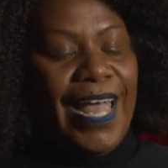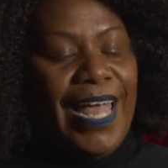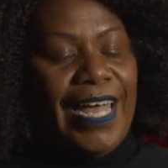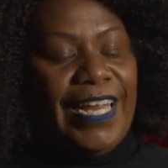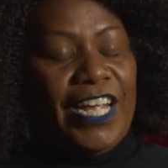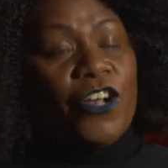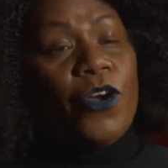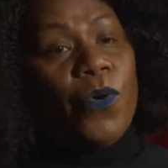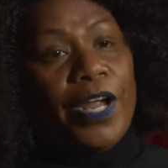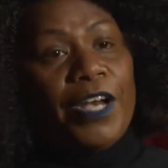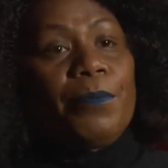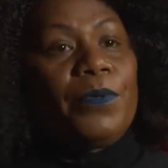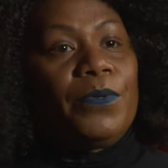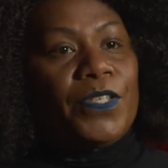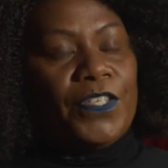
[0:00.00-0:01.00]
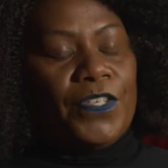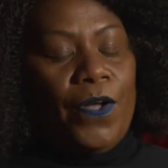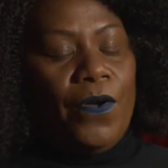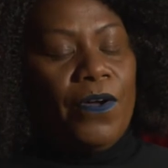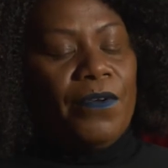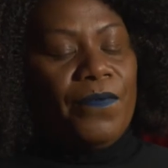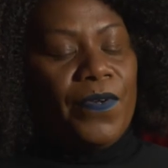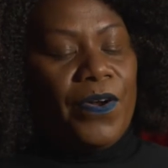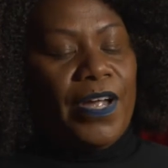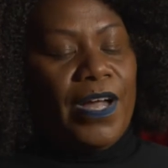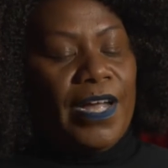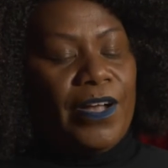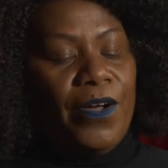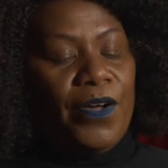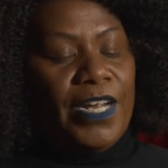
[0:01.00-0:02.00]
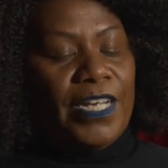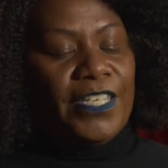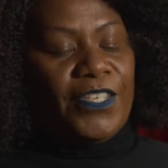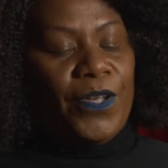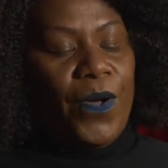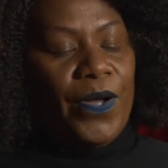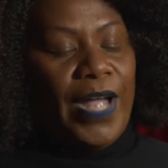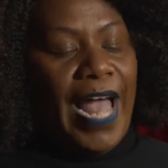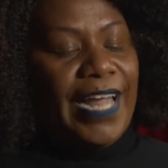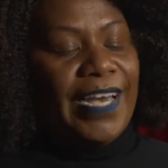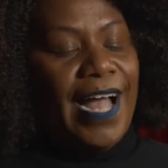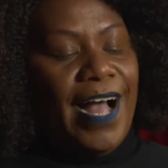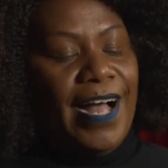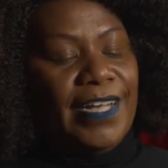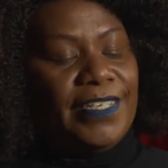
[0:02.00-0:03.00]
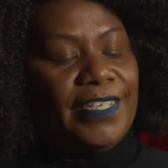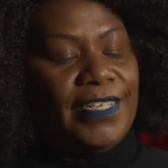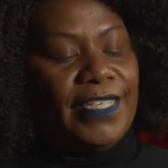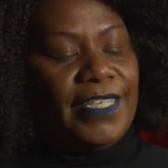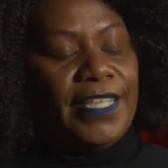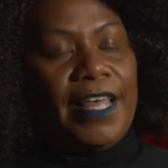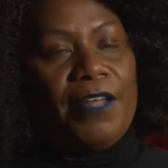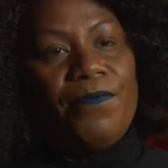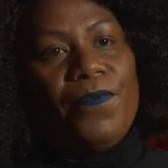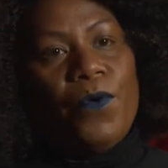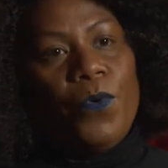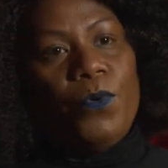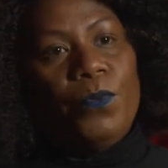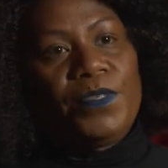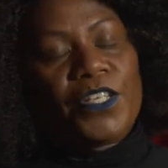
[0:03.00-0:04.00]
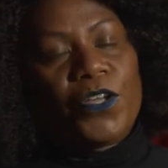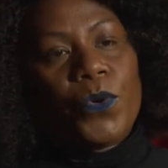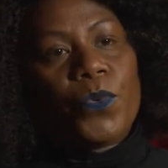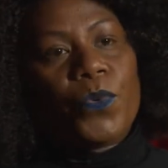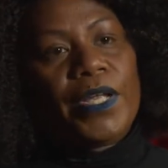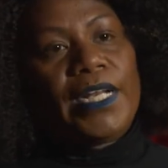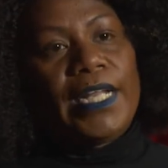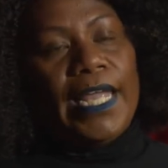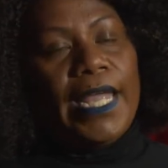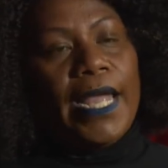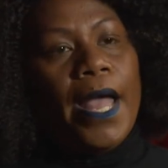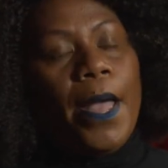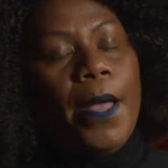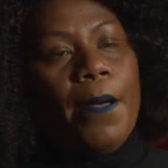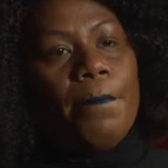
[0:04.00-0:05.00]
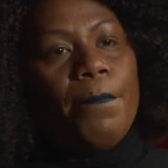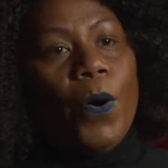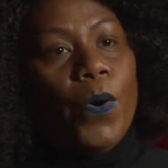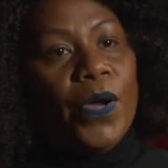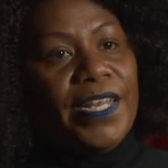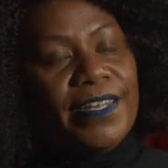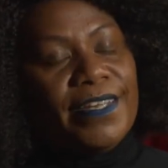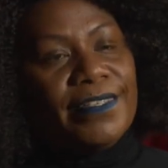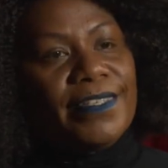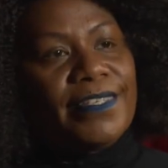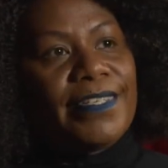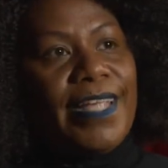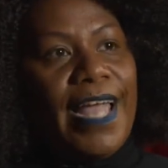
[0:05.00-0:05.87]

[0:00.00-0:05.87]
an incredible song, a very iconic song and artist that forms a really poignant